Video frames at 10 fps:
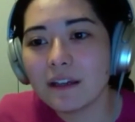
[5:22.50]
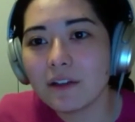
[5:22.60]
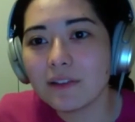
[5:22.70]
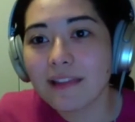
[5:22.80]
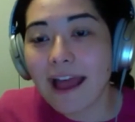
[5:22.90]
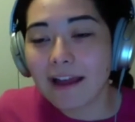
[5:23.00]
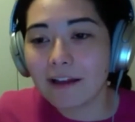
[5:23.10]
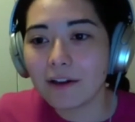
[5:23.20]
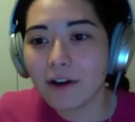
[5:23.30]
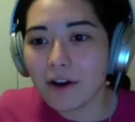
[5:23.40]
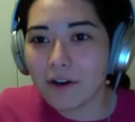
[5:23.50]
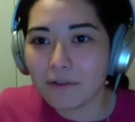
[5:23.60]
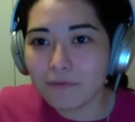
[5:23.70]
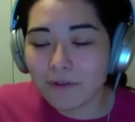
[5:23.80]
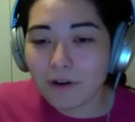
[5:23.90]
lack
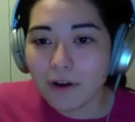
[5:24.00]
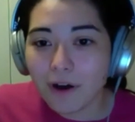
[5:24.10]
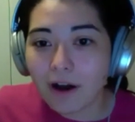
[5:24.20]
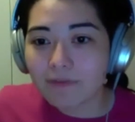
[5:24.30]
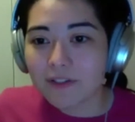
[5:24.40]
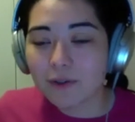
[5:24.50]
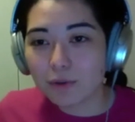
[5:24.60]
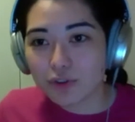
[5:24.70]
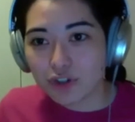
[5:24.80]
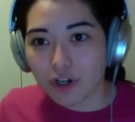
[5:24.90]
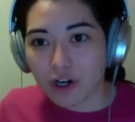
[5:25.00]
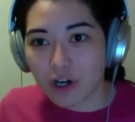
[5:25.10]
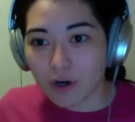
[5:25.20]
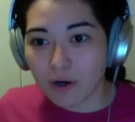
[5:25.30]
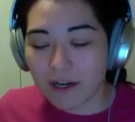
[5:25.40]
of office culture